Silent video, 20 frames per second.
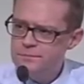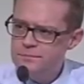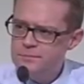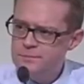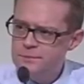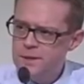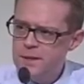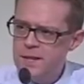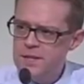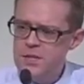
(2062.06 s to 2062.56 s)

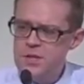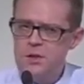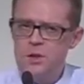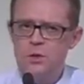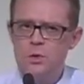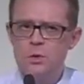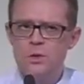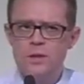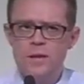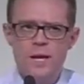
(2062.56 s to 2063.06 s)
Now, that's in
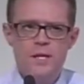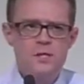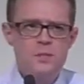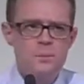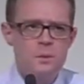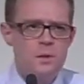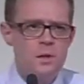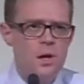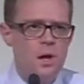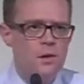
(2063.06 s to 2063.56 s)
an Old
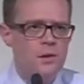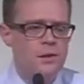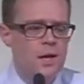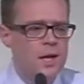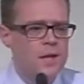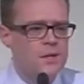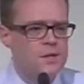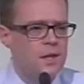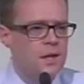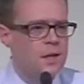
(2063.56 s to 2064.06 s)
Testament
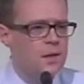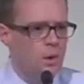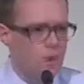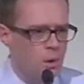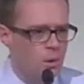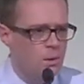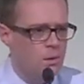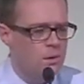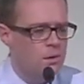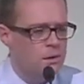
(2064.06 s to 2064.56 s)
context, I
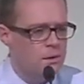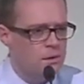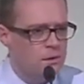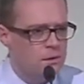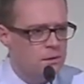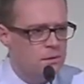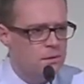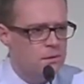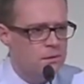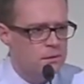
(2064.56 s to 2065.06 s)
know,
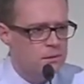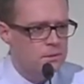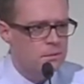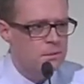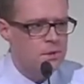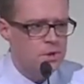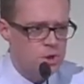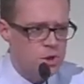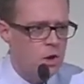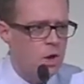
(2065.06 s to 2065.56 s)

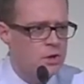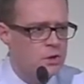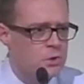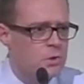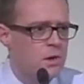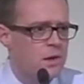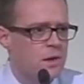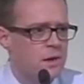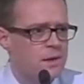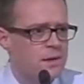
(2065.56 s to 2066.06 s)
but it's God's
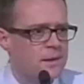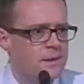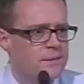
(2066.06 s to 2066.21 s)
Word.